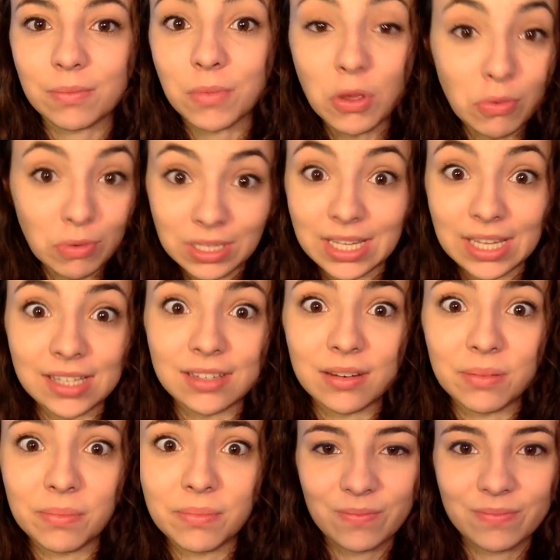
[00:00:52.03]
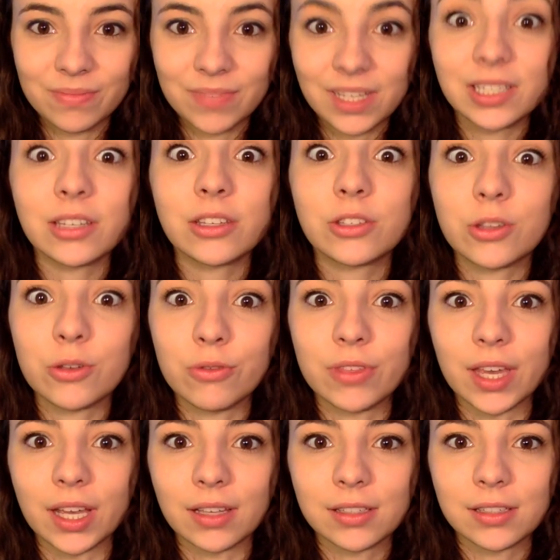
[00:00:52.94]
immune system? It does two
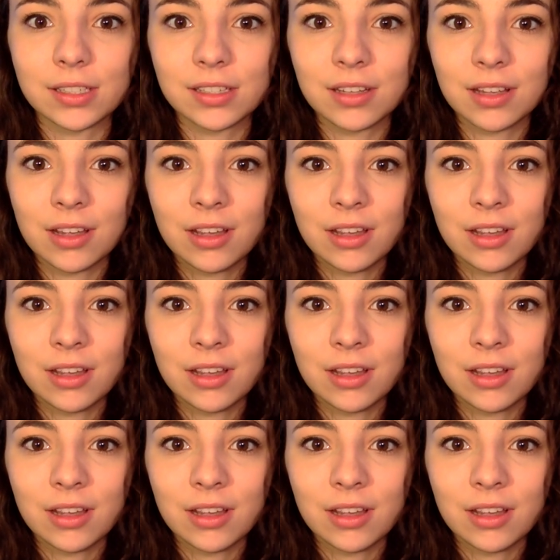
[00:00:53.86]
things.